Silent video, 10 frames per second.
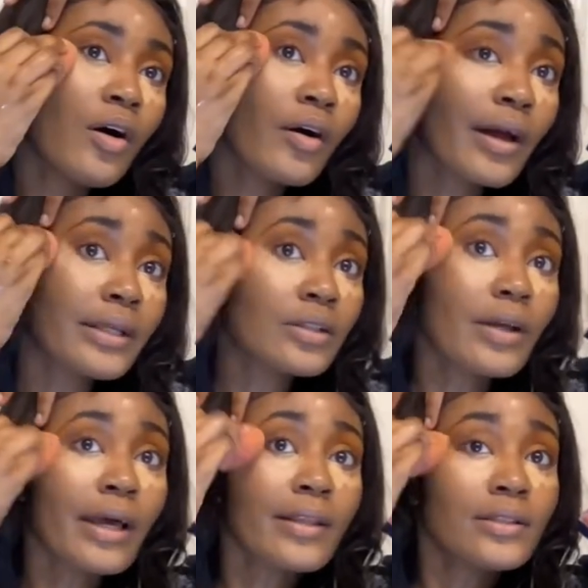Okay, so
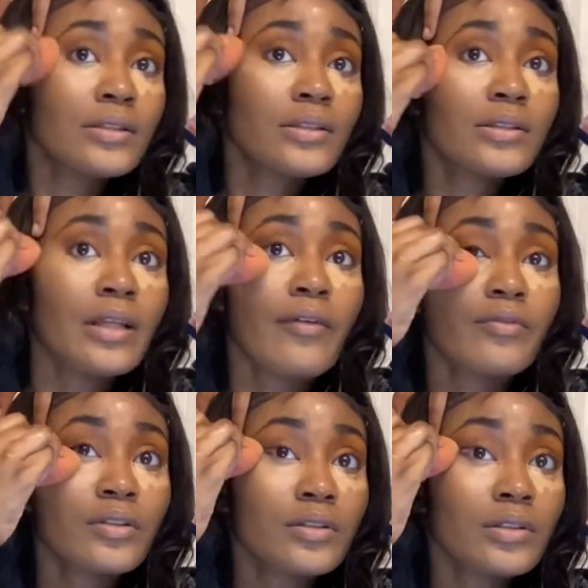yeah, this is
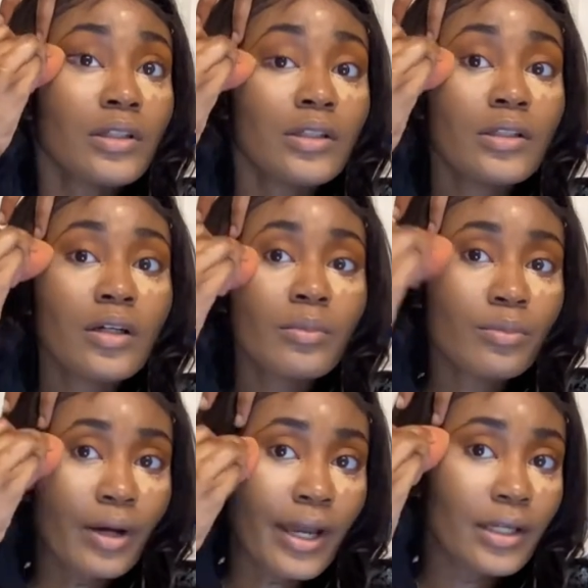definitely
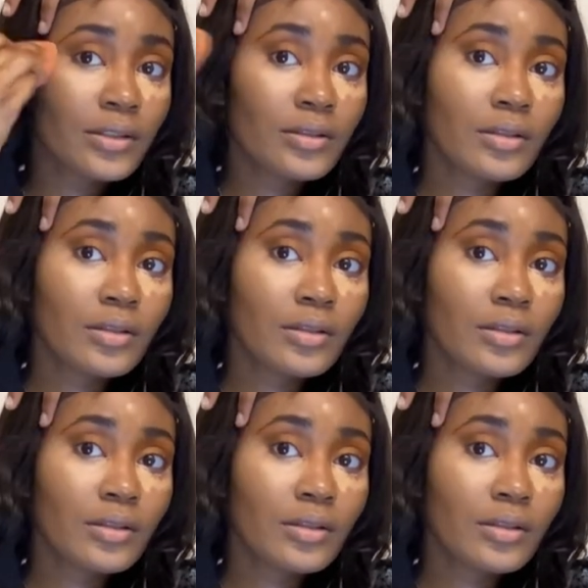bright.